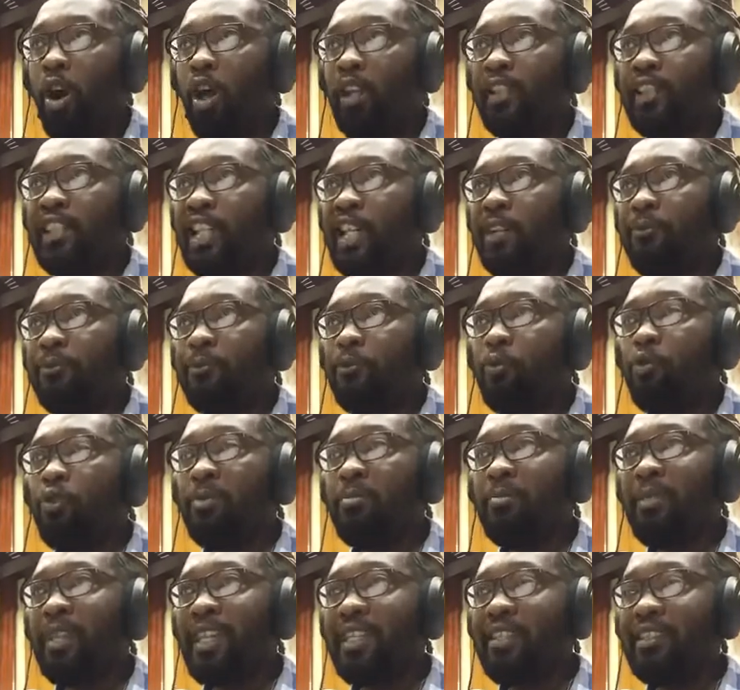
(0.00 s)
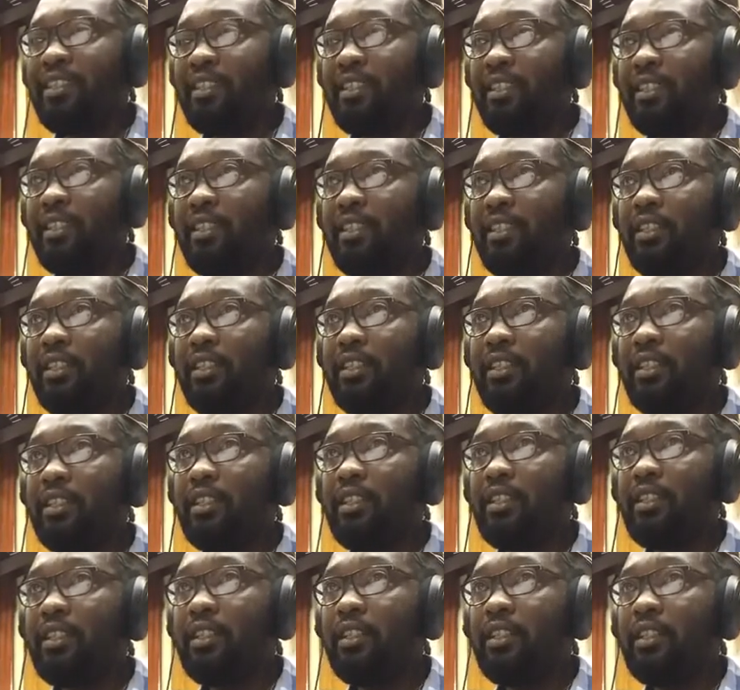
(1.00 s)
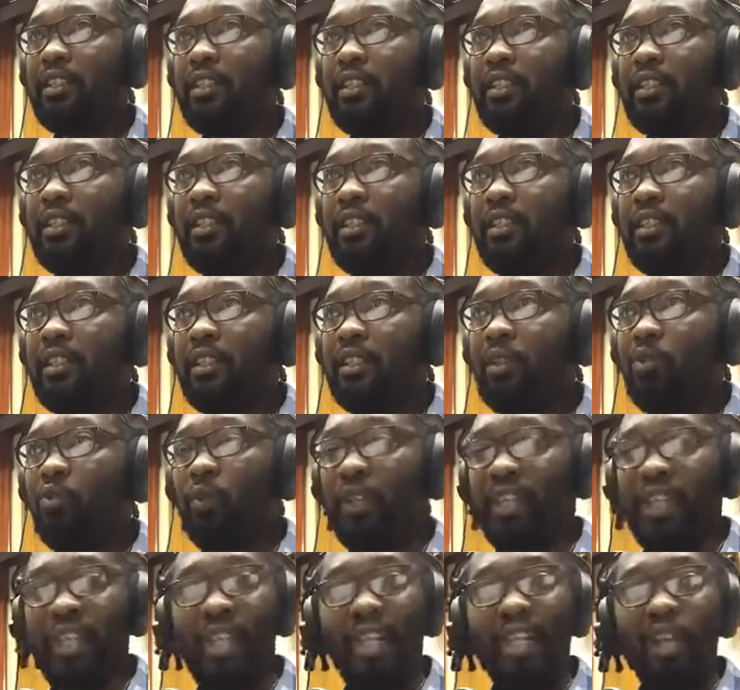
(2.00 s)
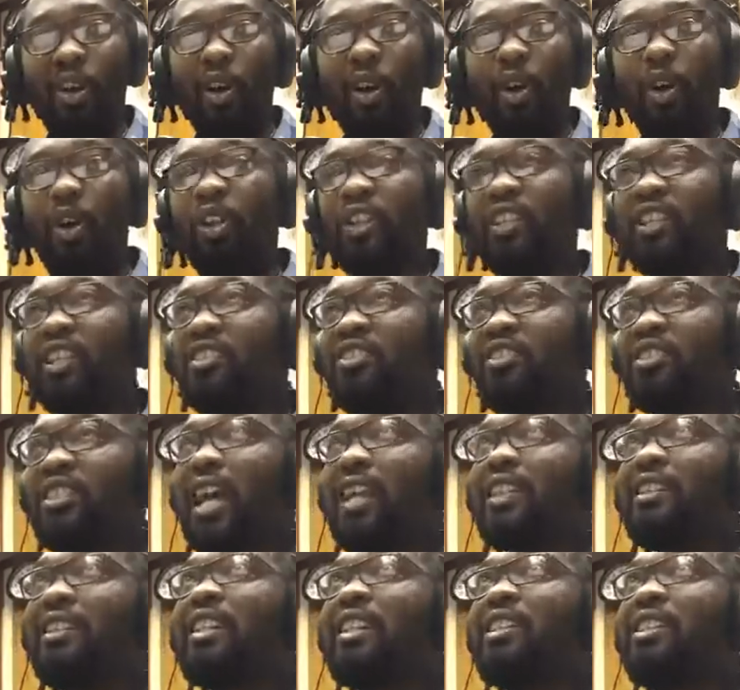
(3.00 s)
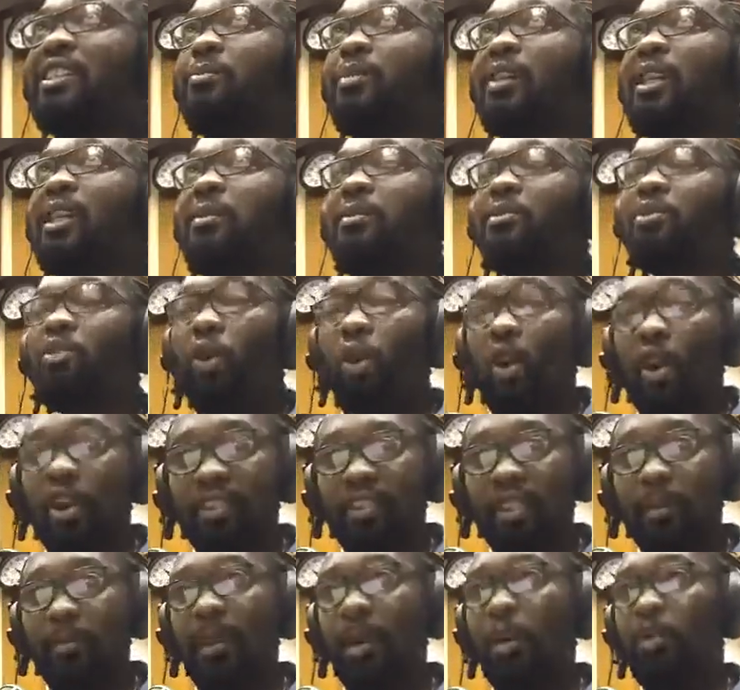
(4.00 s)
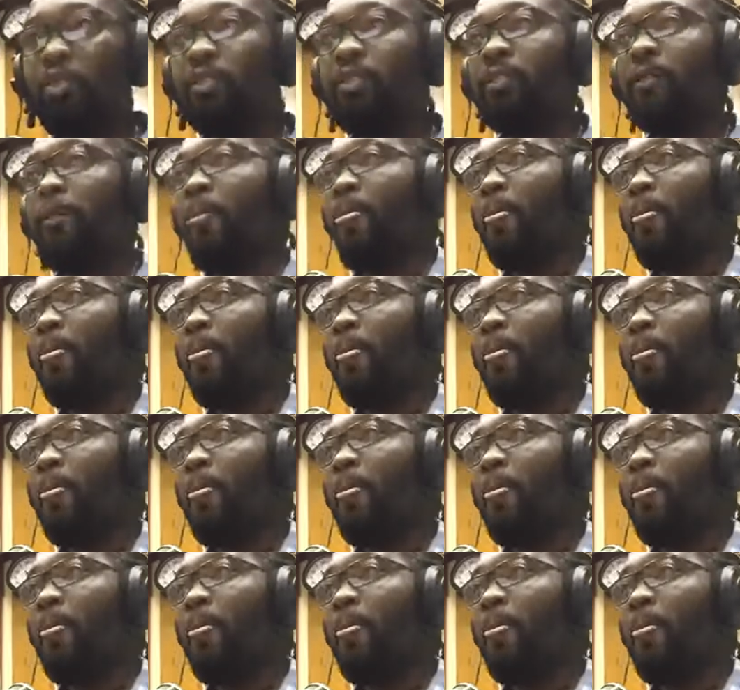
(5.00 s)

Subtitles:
they are food-based. We hear all the standards being talked about.